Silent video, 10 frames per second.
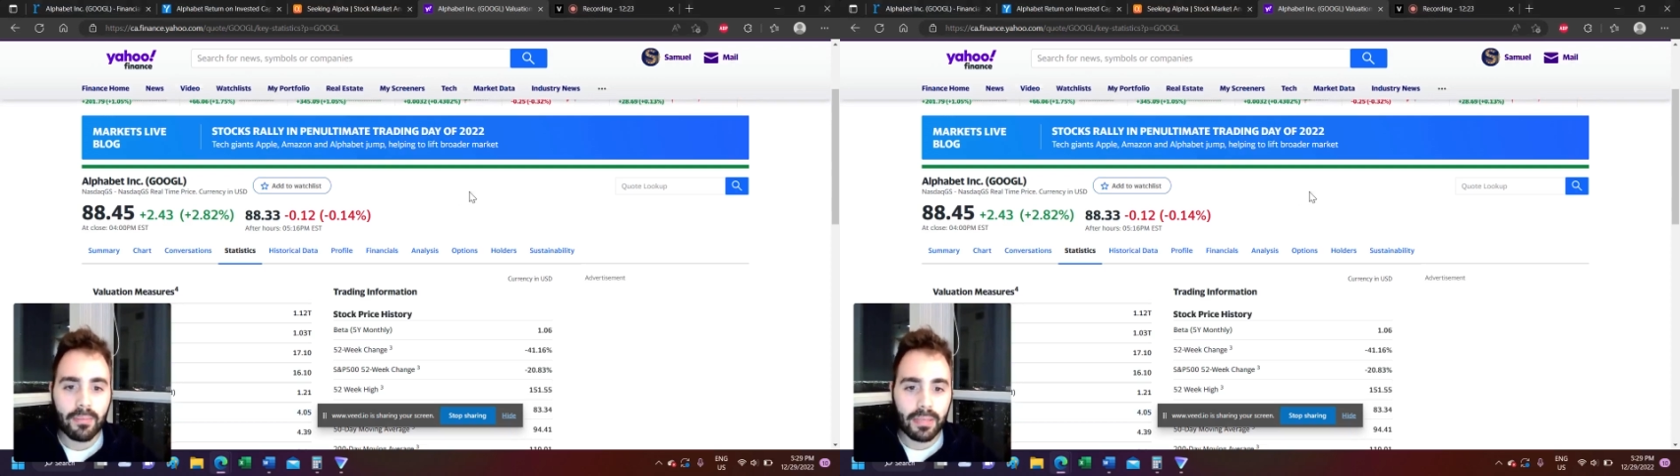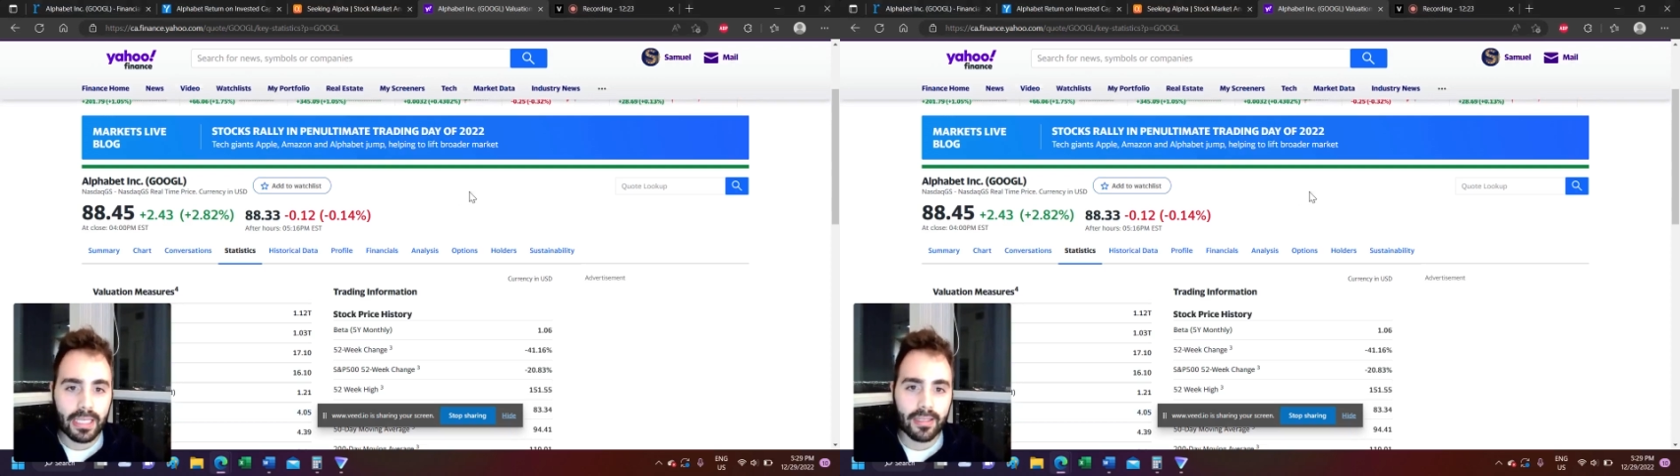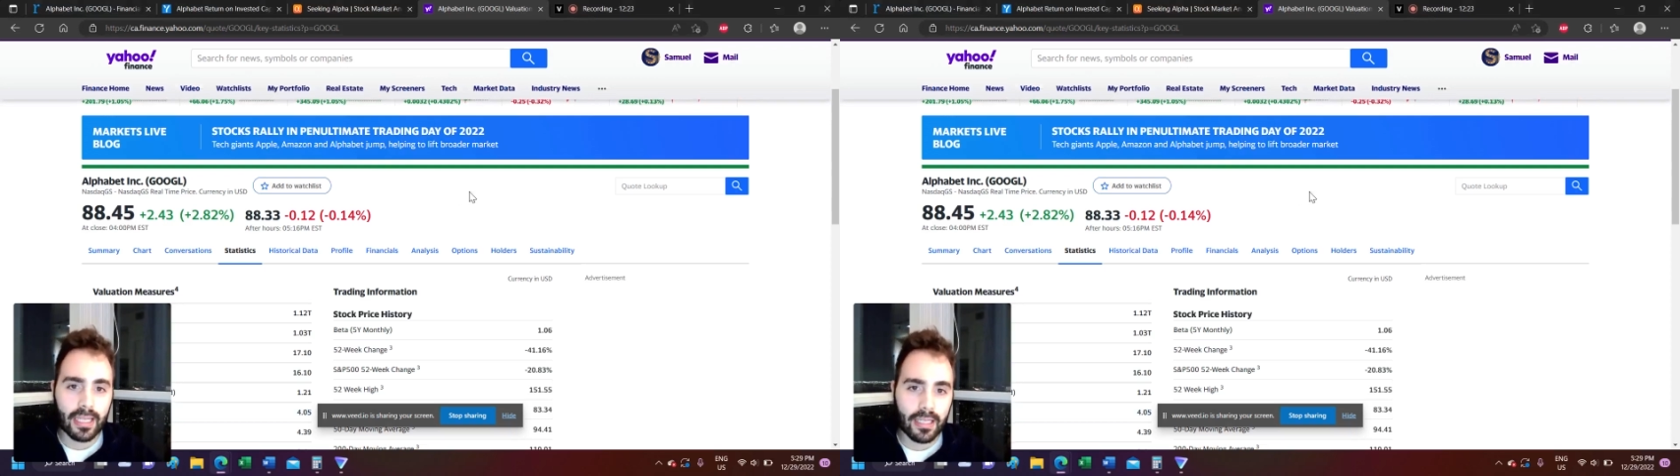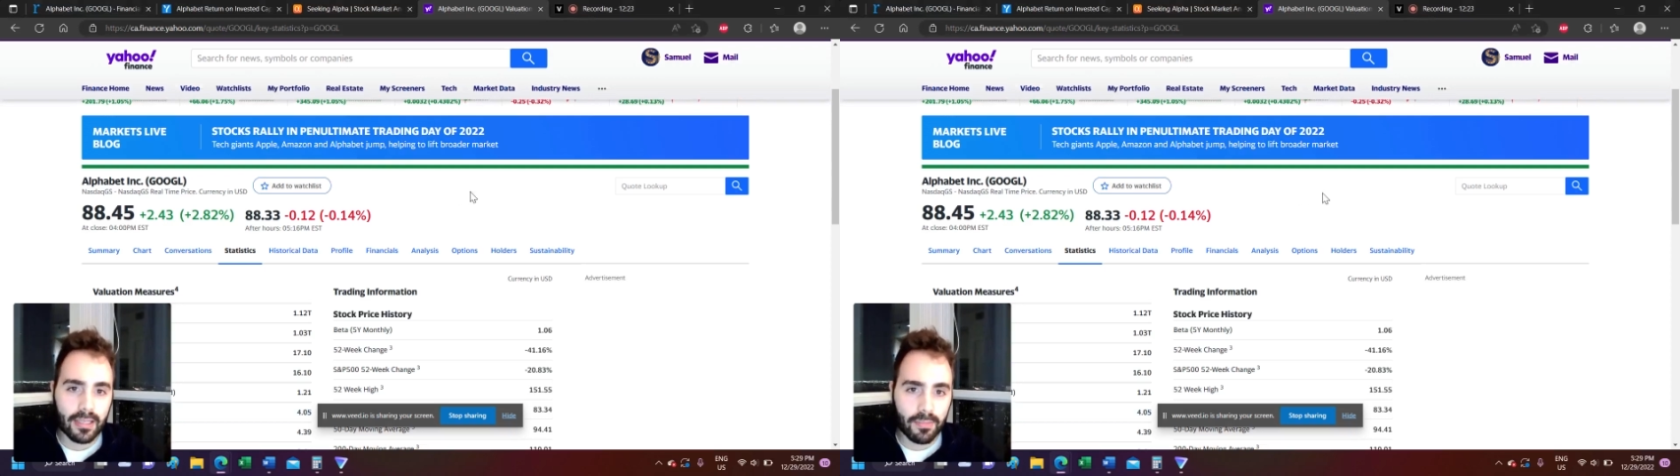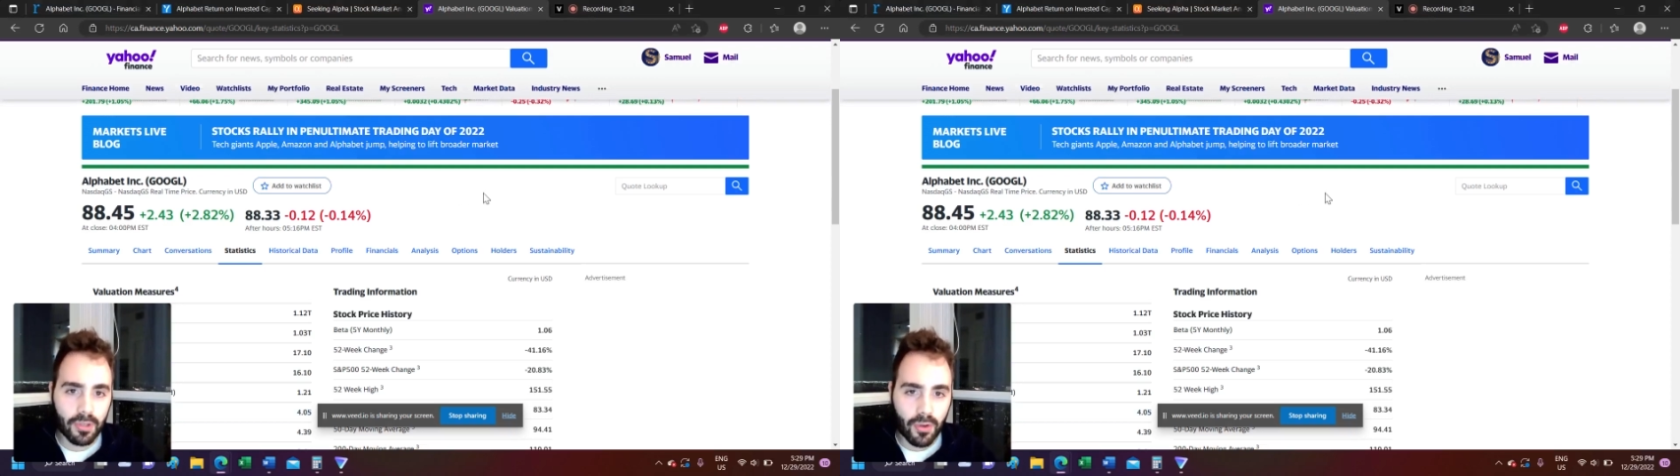Please like and
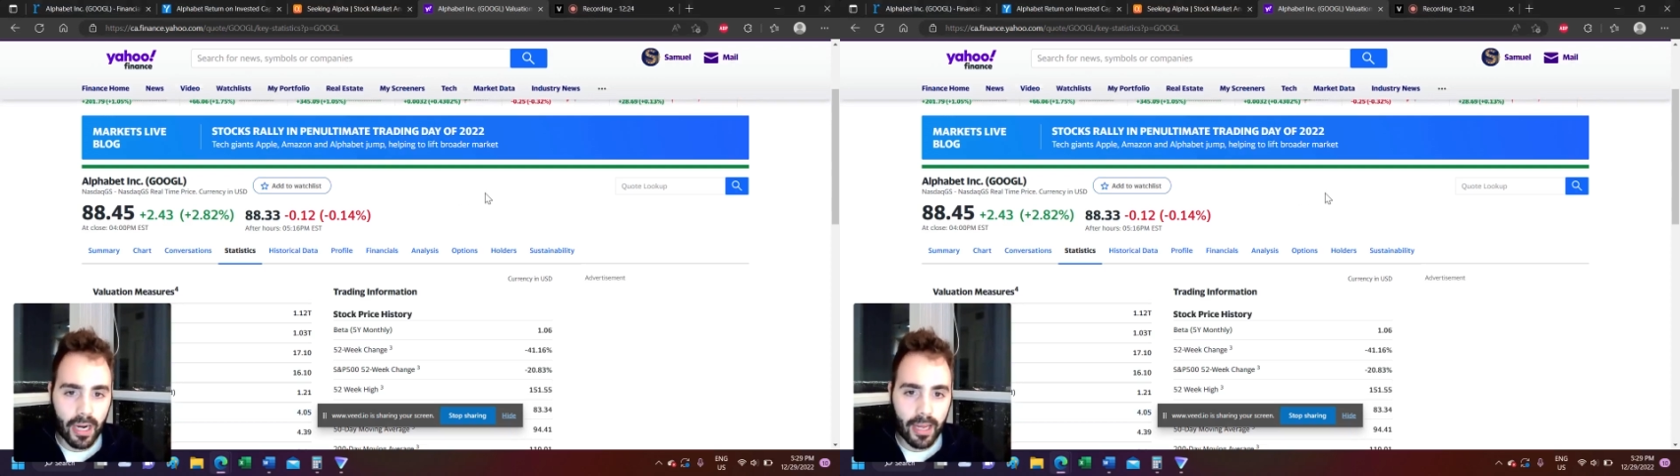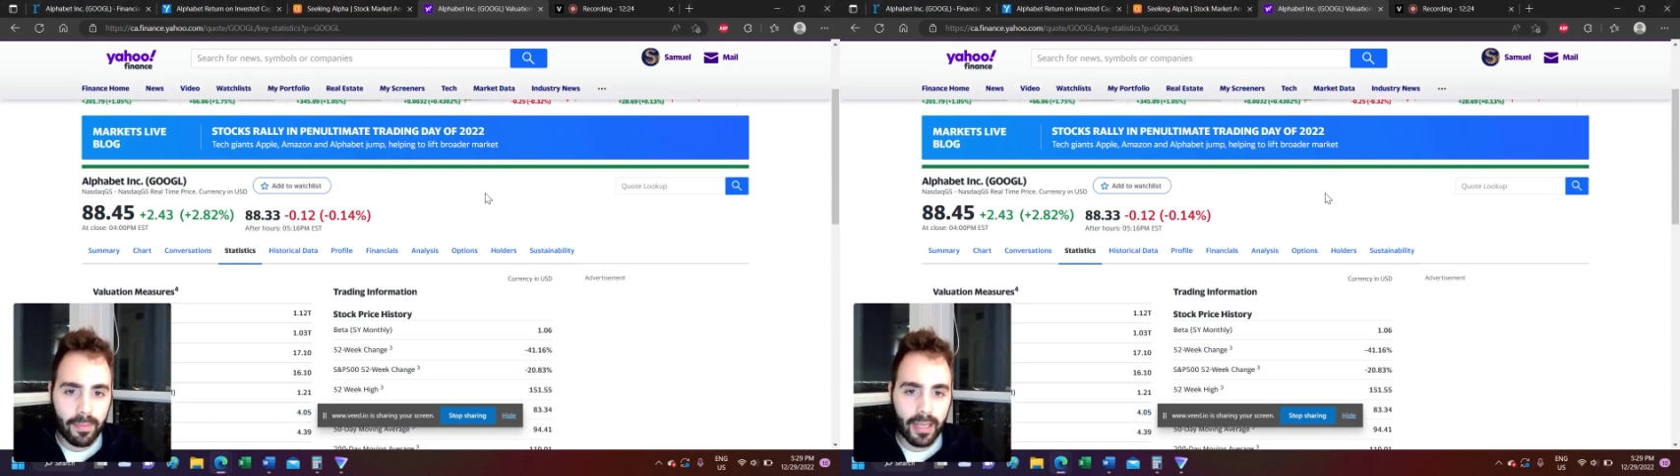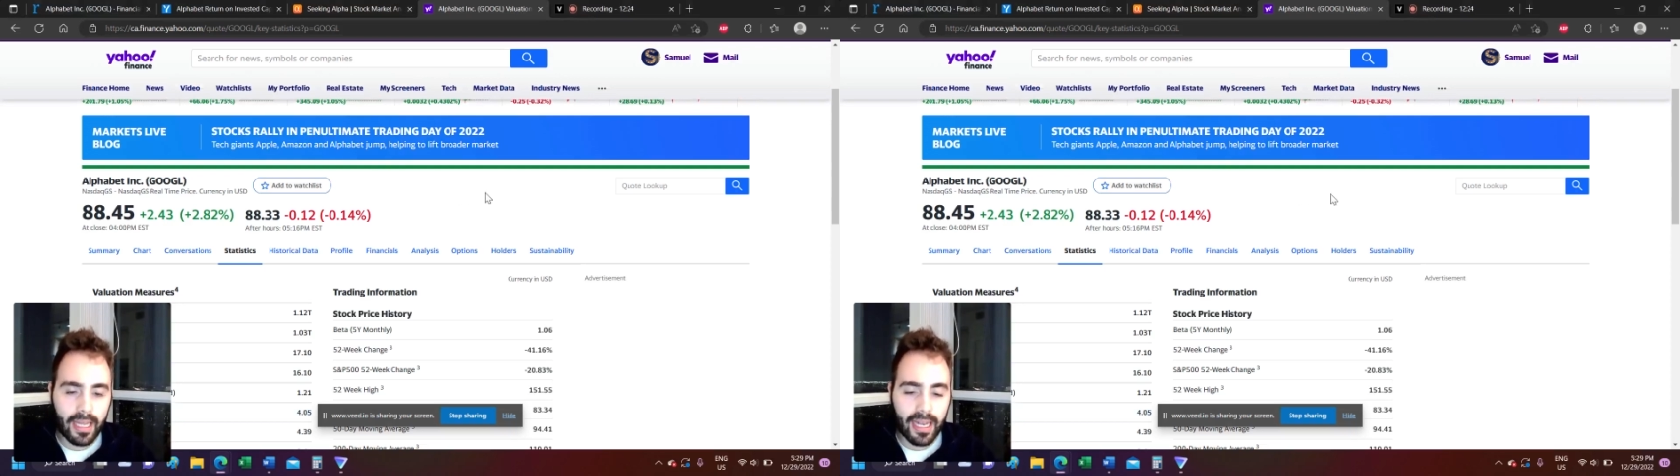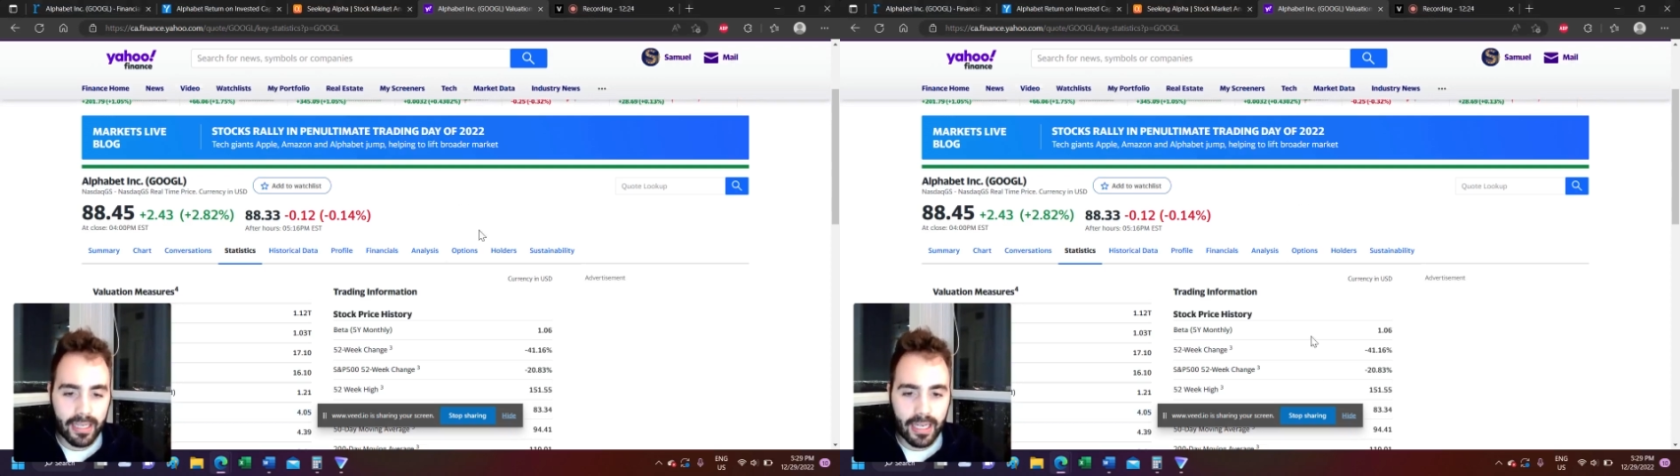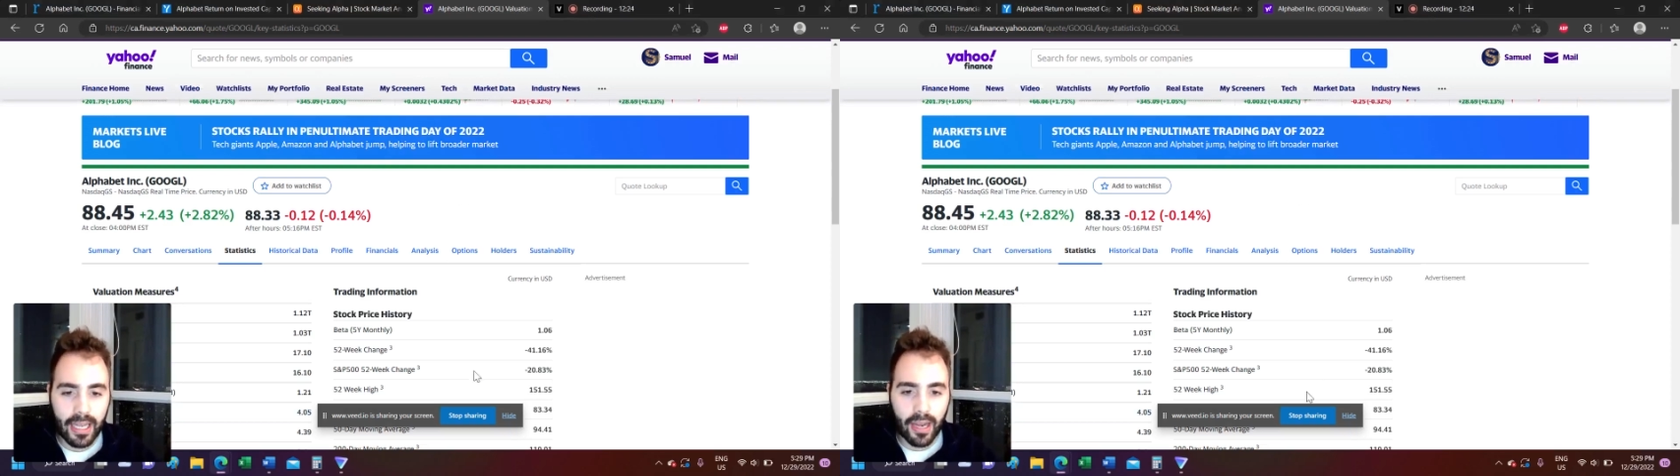subscribe,
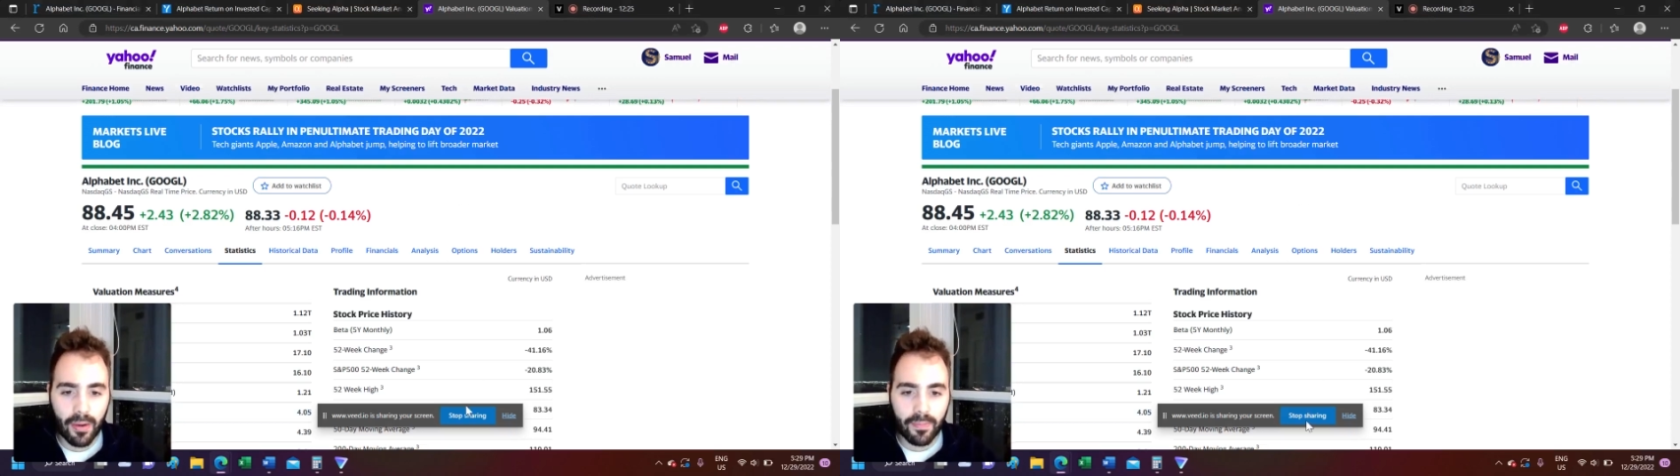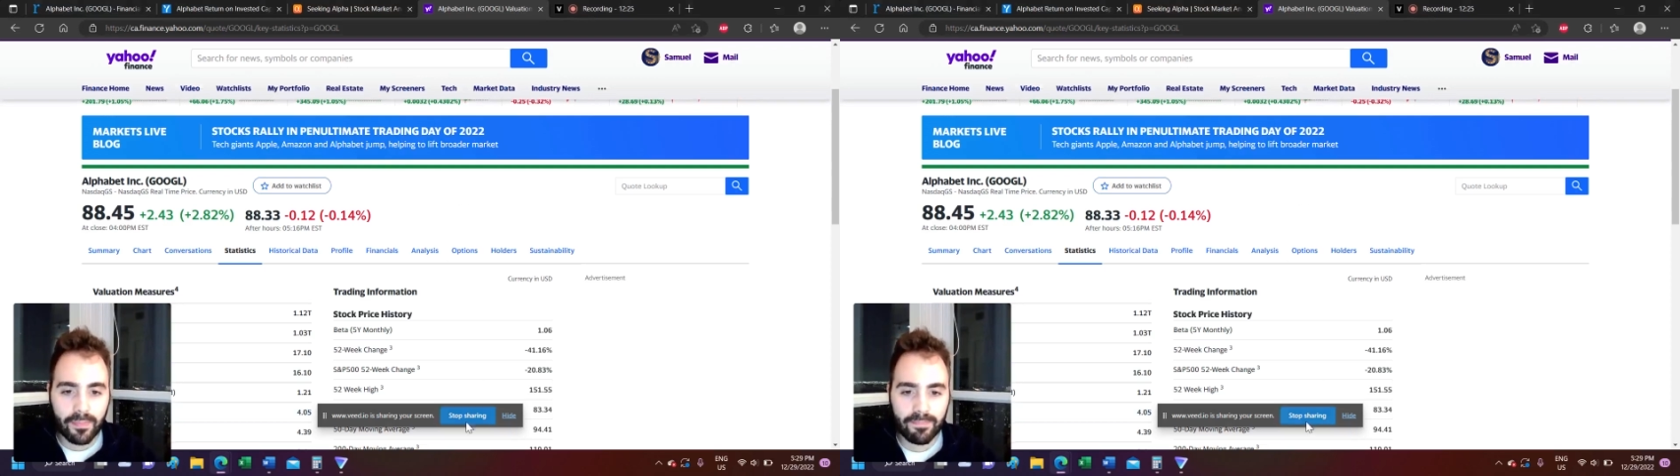and take care.